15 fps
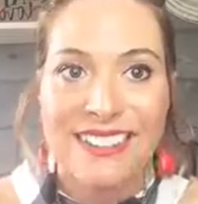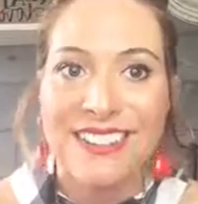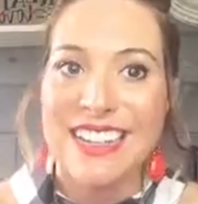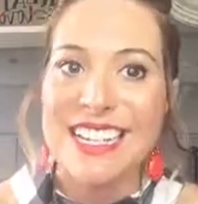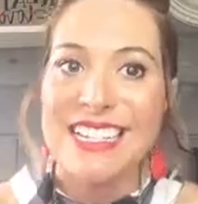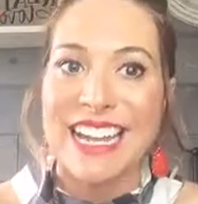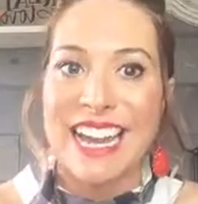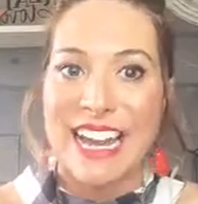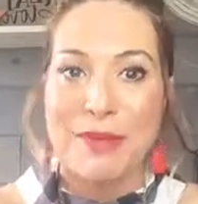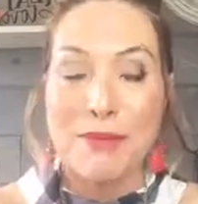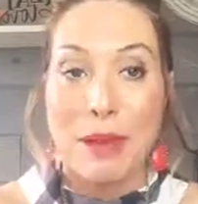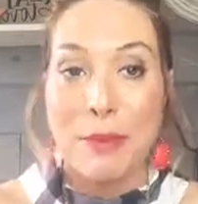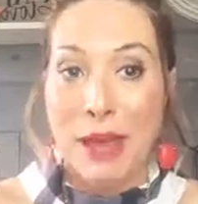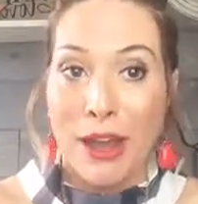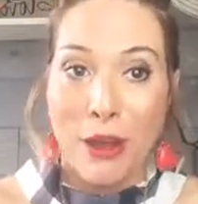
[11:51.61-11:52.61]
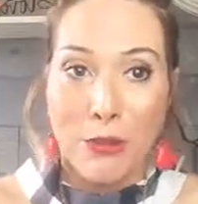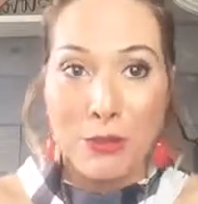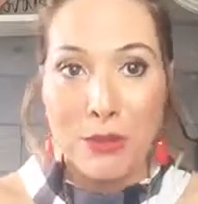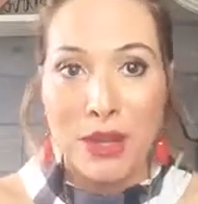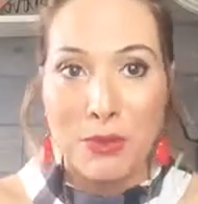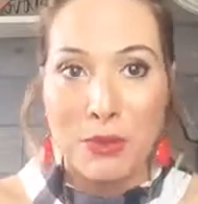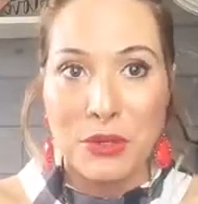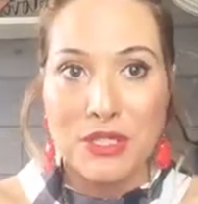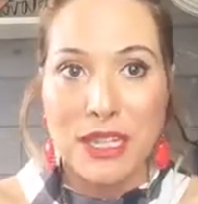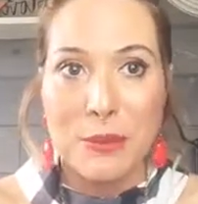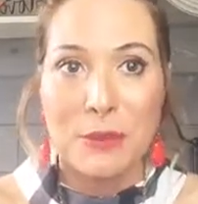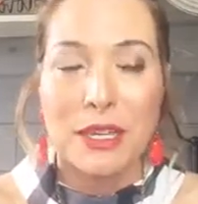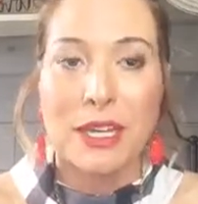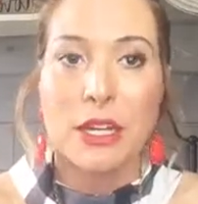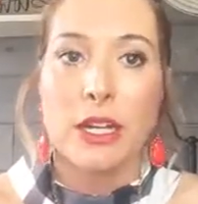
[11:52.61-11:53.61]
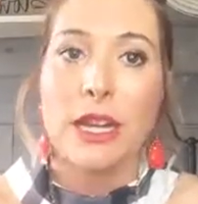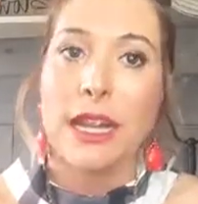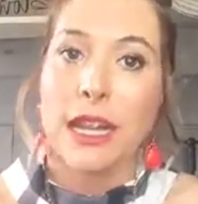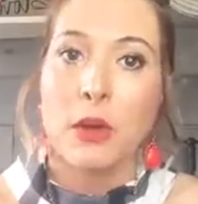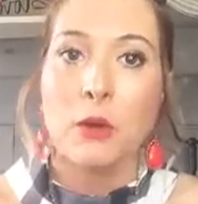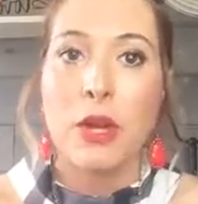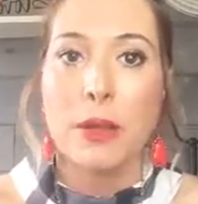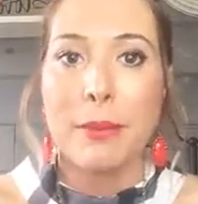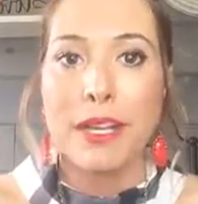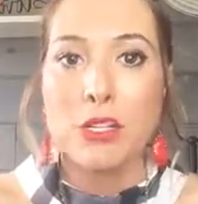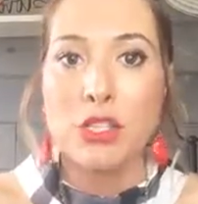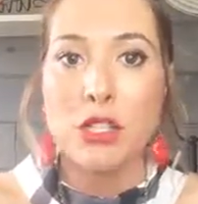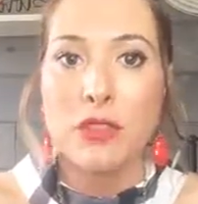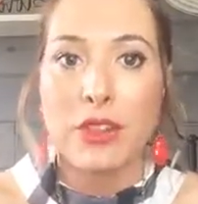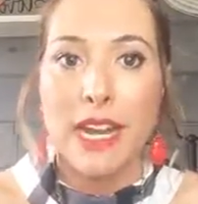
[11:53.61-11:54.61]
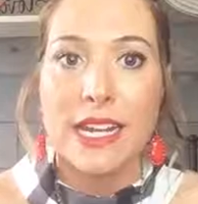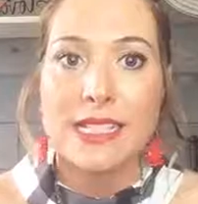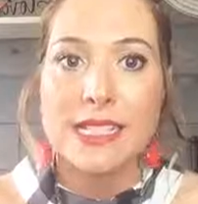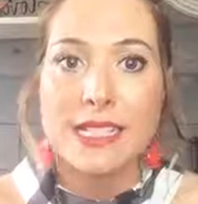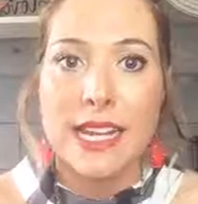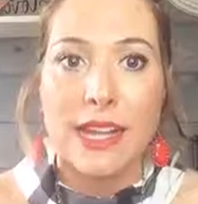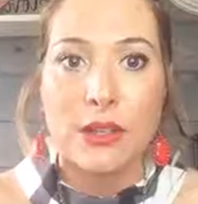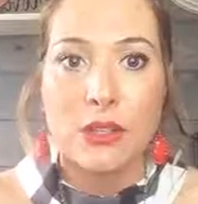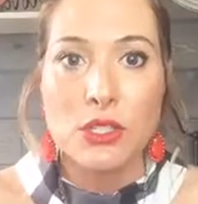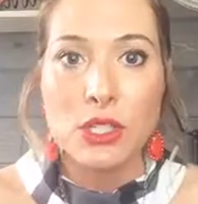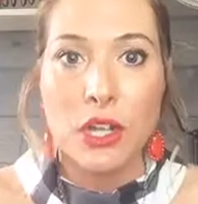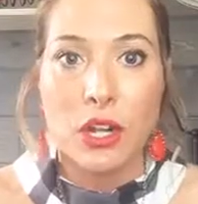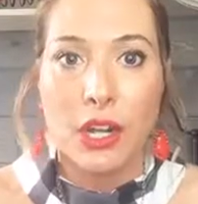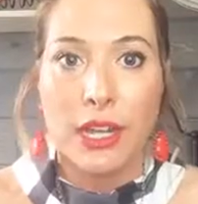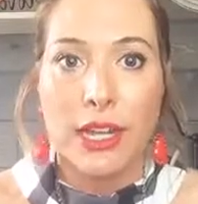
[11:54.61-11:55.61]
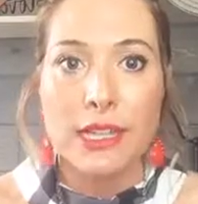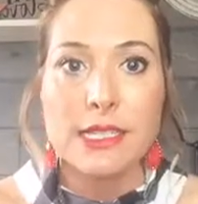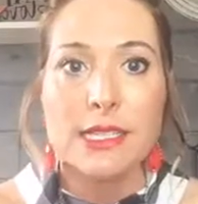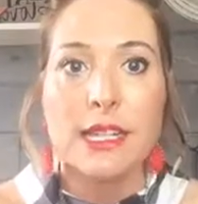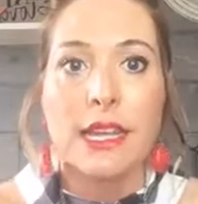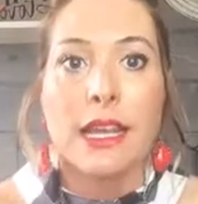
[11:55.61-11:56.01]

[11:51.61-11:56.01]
because I have my PowerPoint pulled up here and I want to make sure that I stay on target.